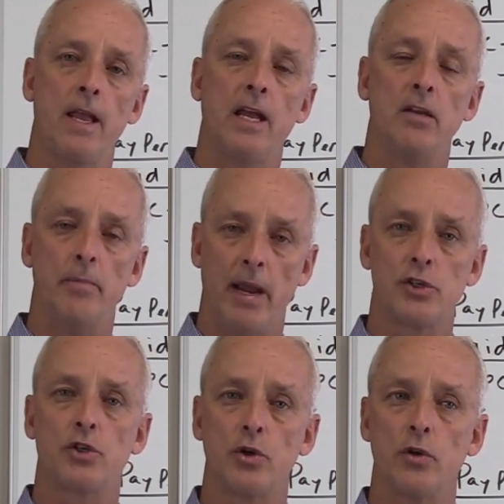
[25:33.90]
and to make
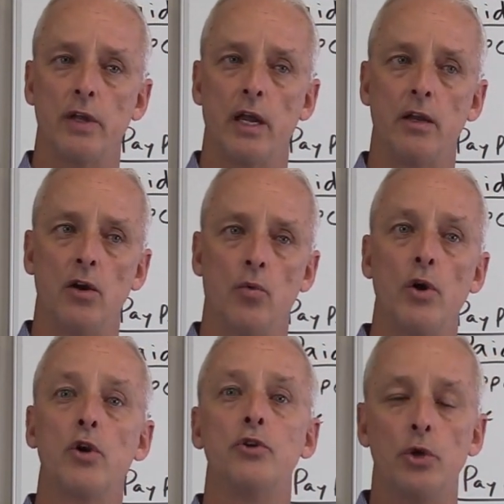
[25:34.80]
sure that
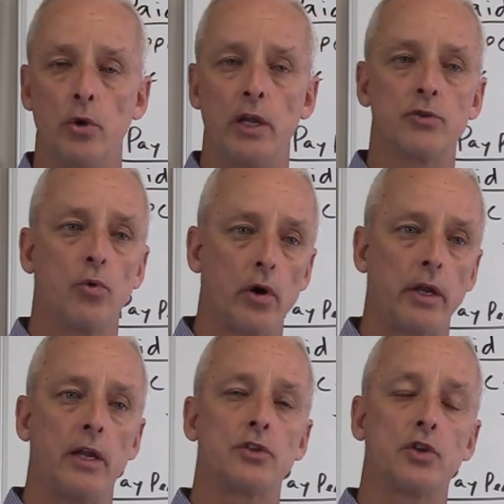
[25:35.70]
what you're doing is
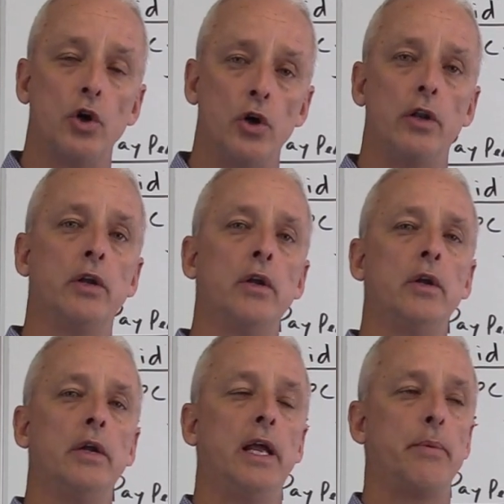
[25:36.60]
working, is good.
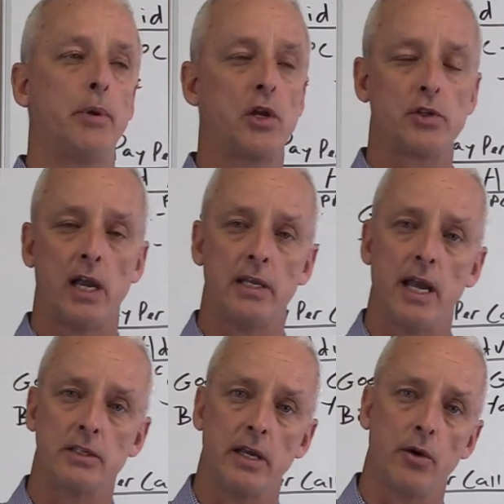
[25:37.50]
It potentially
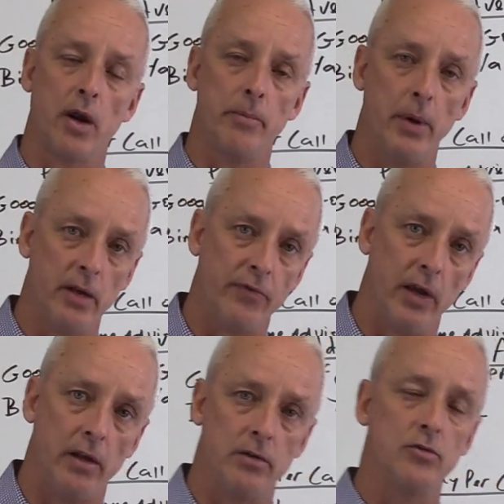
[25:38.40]
has a great
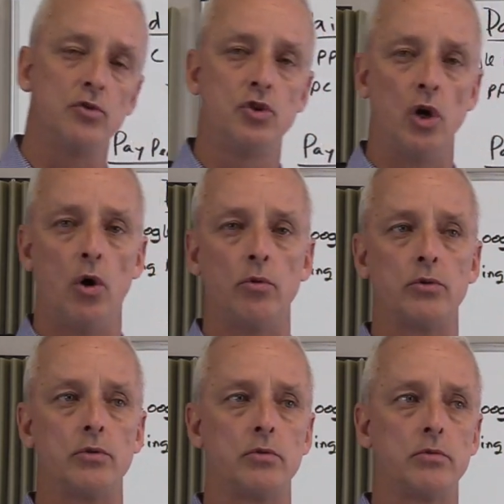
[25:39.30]
benefit.
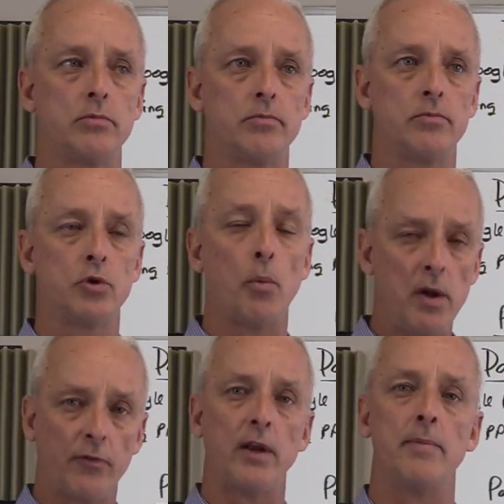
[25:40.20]
Don't be
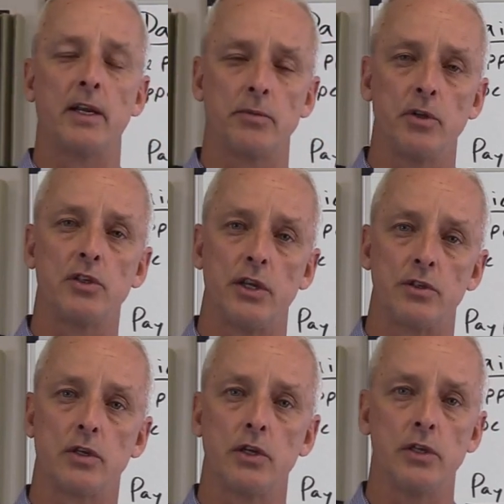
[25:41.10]
afraid to make some
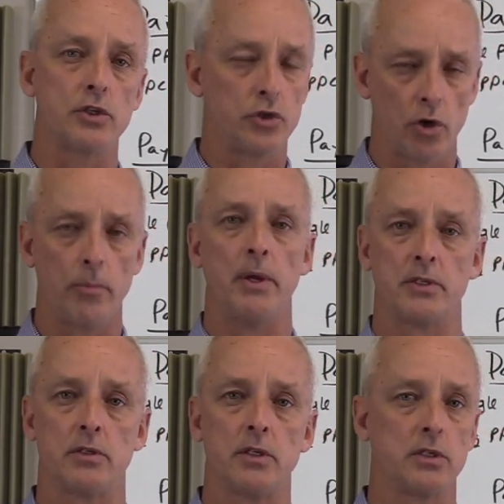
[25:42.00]
decisions because this is your
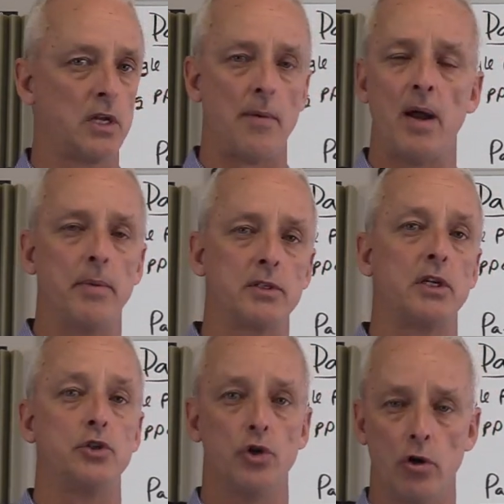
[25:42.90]
business. This is not my
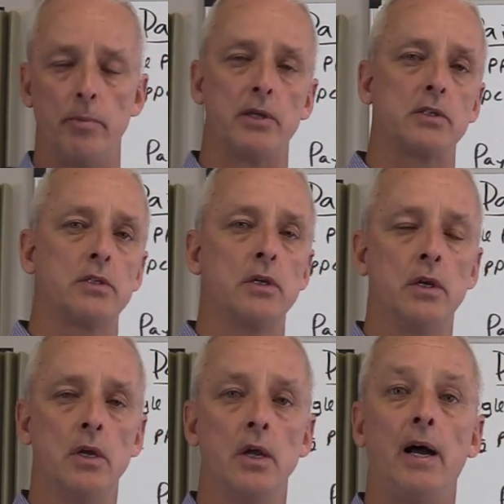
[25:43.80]
business. It's your business.
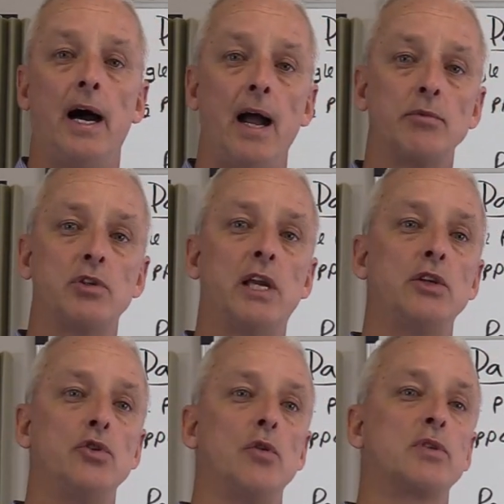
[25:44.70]
I'm just
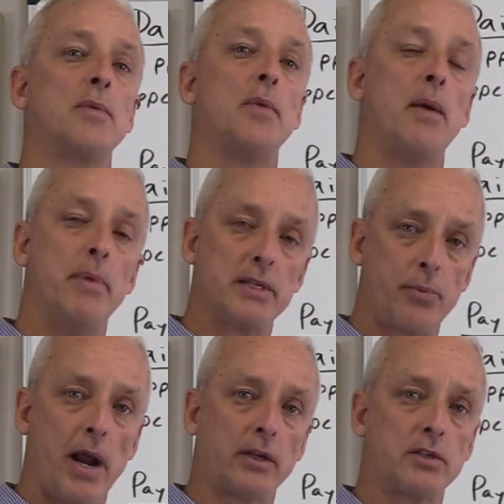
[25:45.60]
teaching you some of my best
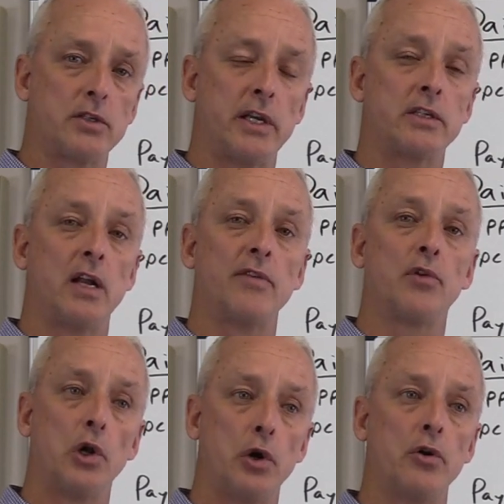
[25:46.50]
practices, things that I've
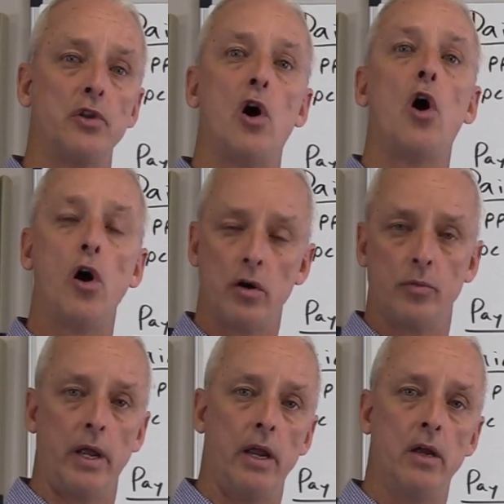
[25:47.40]
learned the hard
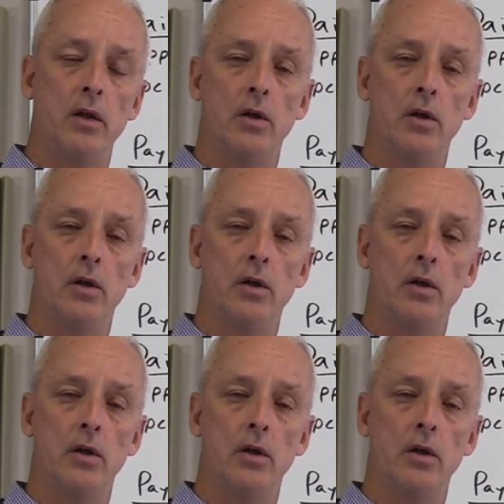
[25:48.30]
way